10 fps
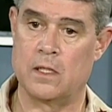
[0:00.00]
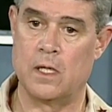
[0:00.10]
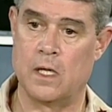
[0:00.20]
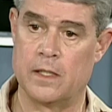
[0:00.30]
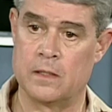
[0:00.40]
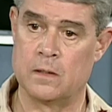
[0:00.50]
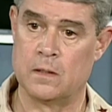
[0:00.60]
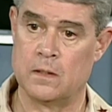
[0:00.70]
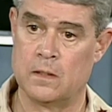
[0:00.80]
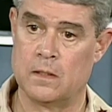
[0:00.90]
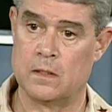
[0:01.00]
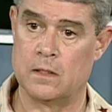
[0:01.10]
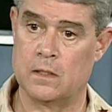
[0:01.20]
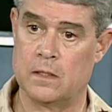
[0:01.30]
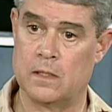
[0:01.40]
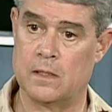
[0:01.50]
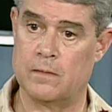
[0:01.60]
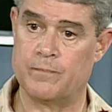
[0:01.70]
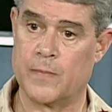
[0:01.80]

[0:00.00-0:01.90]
Khan uh,